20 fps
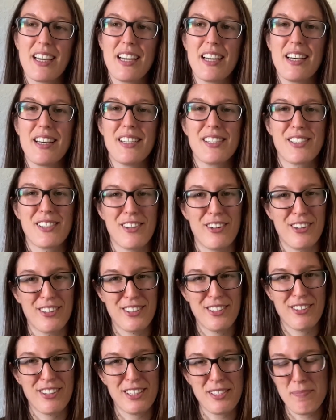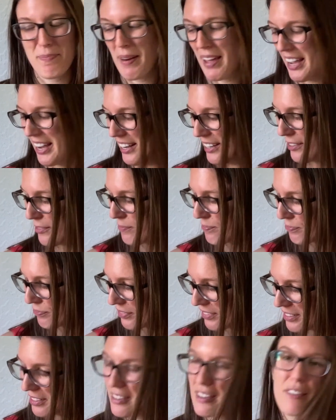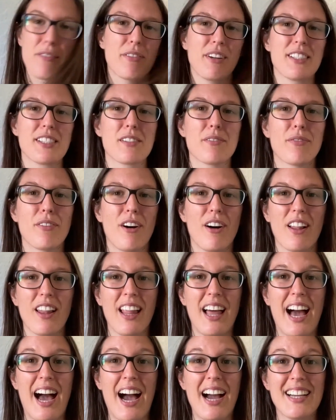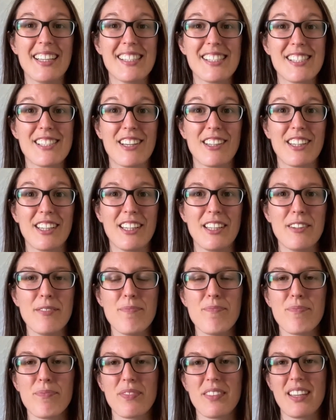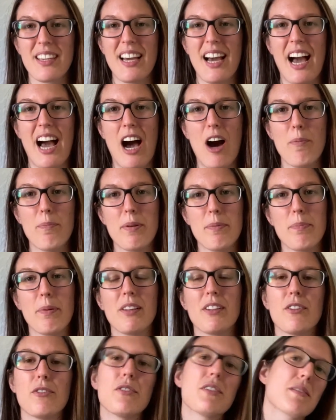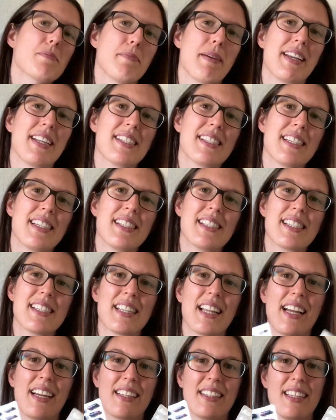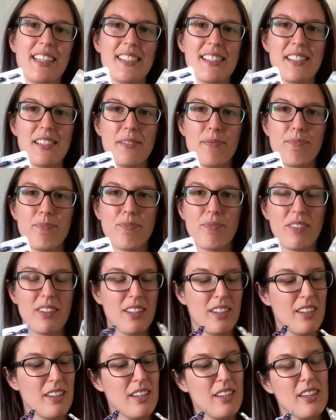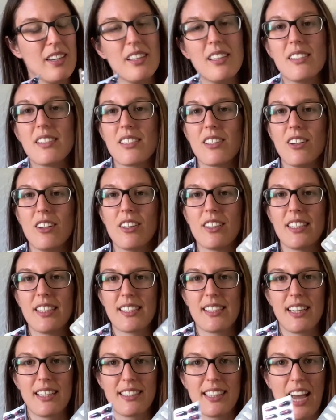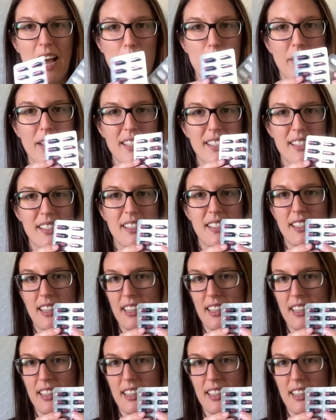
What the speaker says: So to explain, first of all, I study how people use medicines like these. So these are tablets, these are